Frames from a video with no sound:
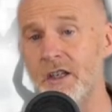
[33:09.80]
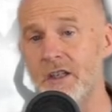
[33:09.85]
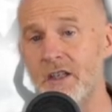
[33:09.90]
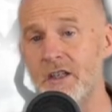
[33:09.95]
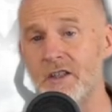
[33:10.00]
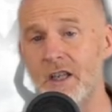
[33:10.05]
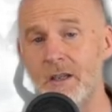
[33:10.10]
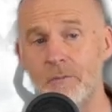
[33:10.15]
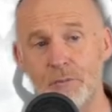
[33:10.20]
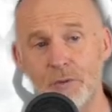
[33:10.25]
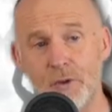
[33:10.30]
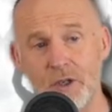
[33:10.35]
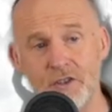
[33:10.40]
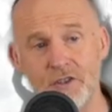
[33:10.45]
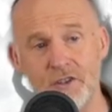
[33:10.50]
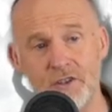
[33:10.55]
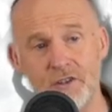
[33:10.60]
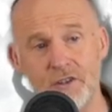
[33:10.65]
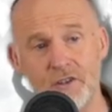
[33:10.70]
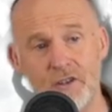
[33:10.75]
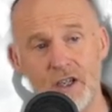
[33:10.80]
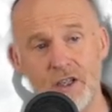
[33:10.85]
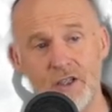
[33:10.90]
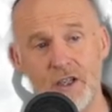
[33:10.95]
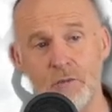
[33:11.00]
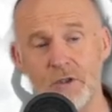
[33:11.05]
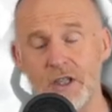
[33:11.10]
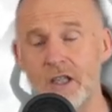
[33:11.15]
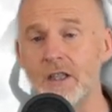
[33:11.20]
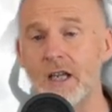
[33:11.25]
He's in prison, and
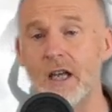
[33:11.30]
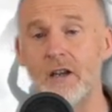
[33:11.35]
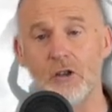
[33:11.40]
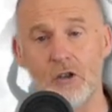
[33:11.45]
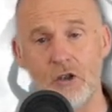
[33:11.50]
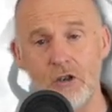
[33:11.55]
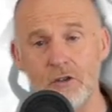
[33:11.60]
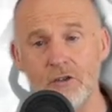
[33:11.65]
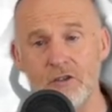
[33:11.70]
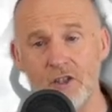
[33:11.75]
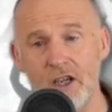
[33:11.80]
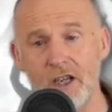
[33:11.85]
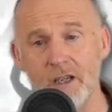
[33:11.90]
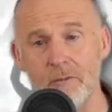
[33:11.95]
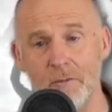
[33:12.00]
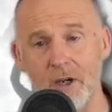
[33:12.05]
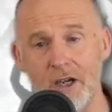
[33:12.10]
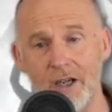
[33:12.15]
he was in there a long time,